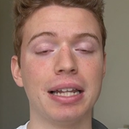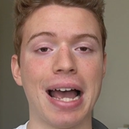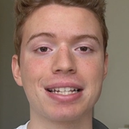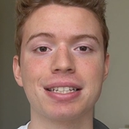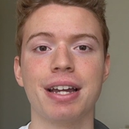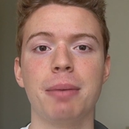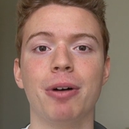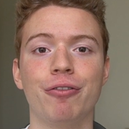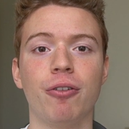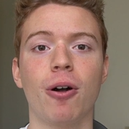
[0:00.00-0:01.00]
last night,
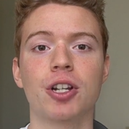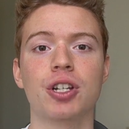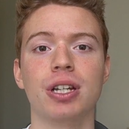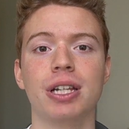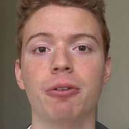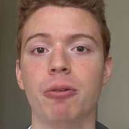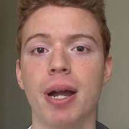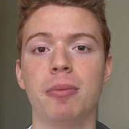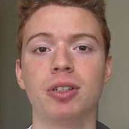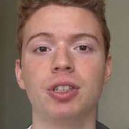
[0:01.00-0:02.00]
but fortunately they were
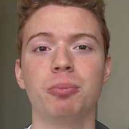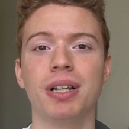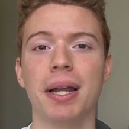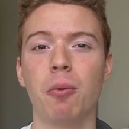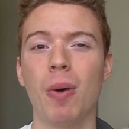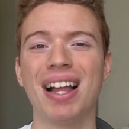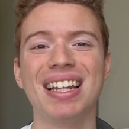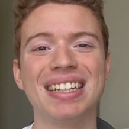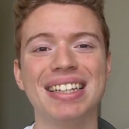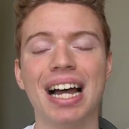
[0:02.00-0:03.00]
able to play well
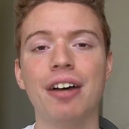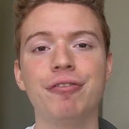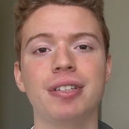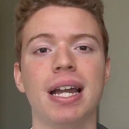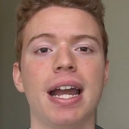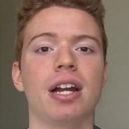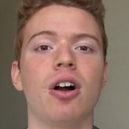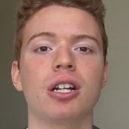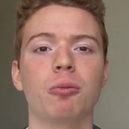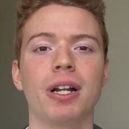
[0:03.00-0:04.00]
enough to hang
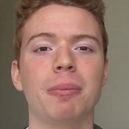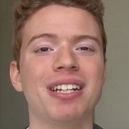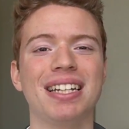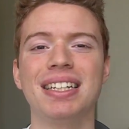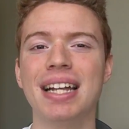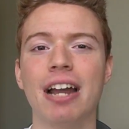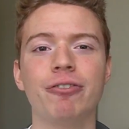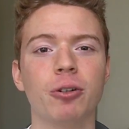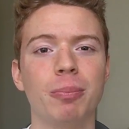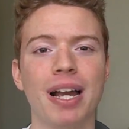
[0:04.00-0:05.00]
on and win. I mean, they didn't have
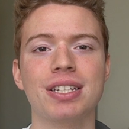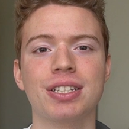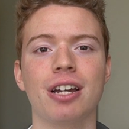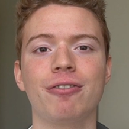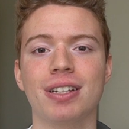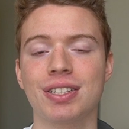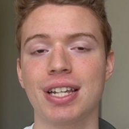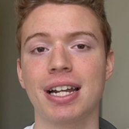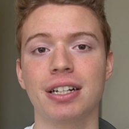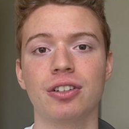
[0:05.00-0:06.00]
their best stuff in the
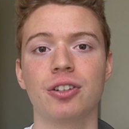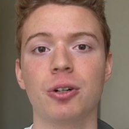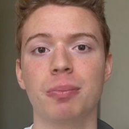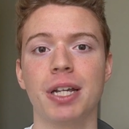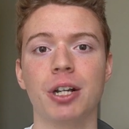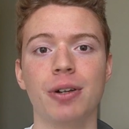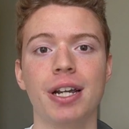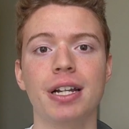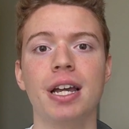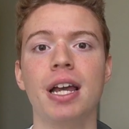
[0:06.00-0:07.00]
second and third
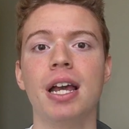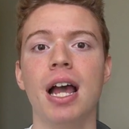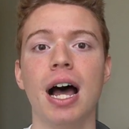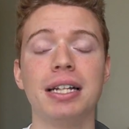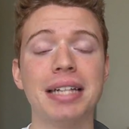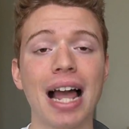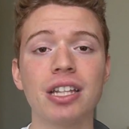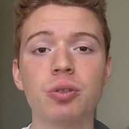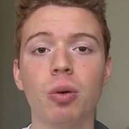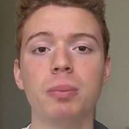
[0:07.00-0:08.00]
period. Uh,
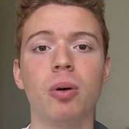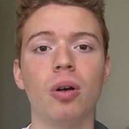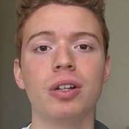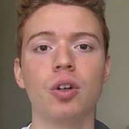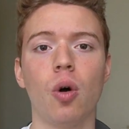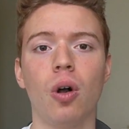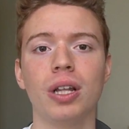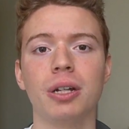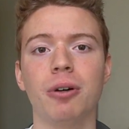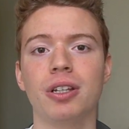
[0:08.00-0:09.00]
Dallas would pull the
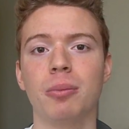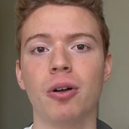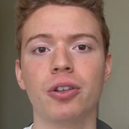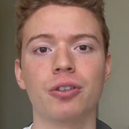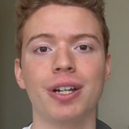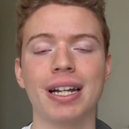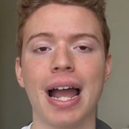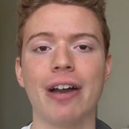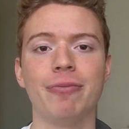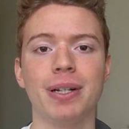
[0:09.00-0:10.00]
goalie with about three and a
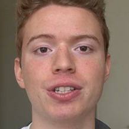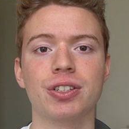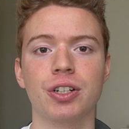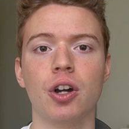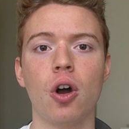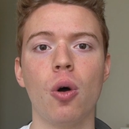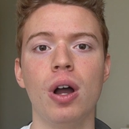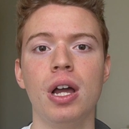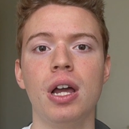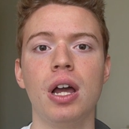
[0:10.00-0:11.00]
half minutes to go.
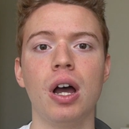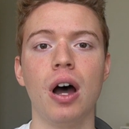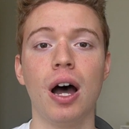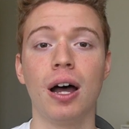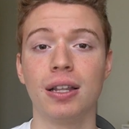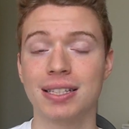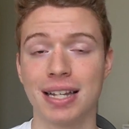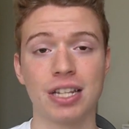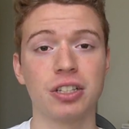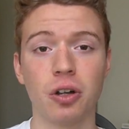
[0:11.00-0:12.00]
Uh, the
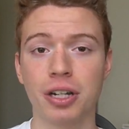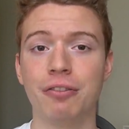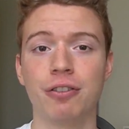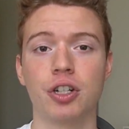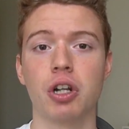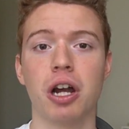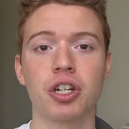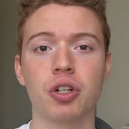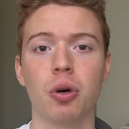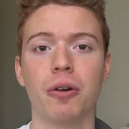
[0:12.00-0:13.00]
Sens looking for
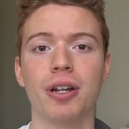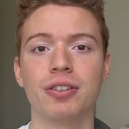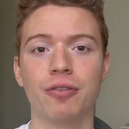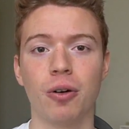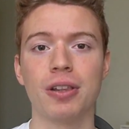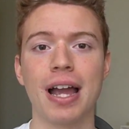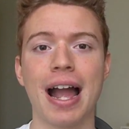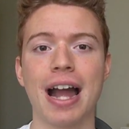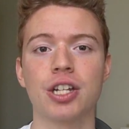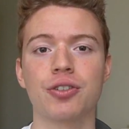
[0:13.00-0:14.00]
Josh Norris for the
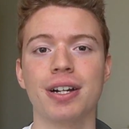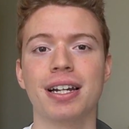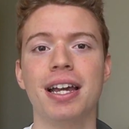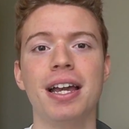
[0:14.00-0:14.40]
hat trick.